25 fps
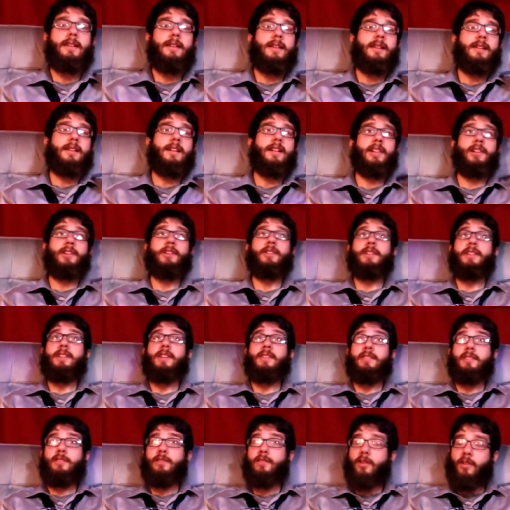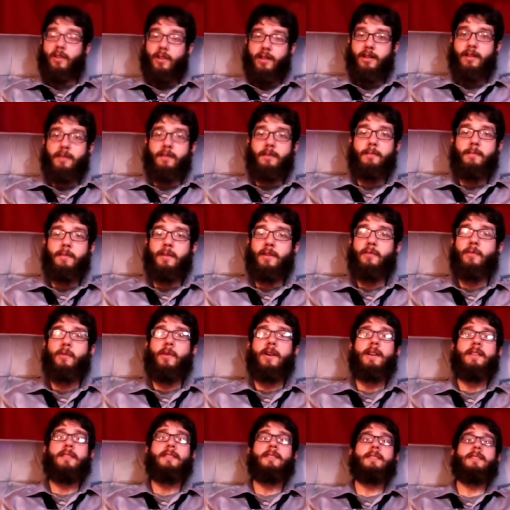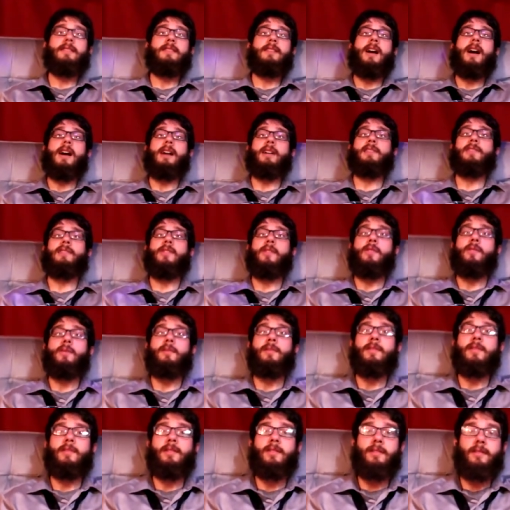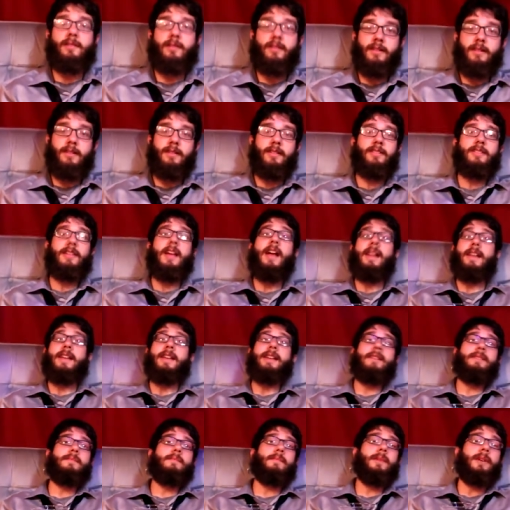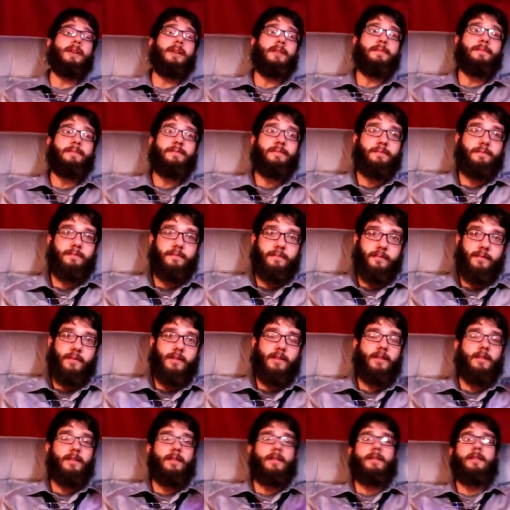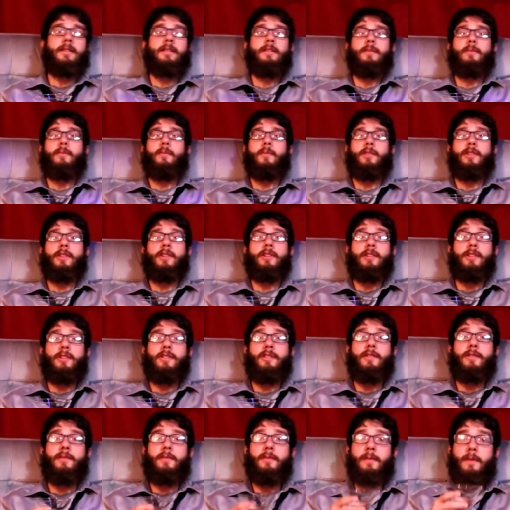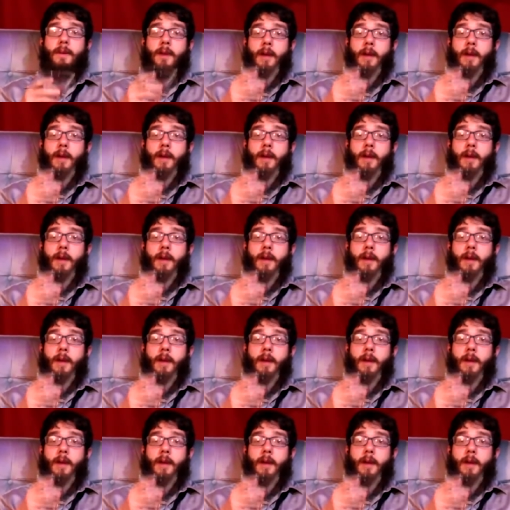It clearly doesn't look like a Midwest October setting, but what are you gonna do?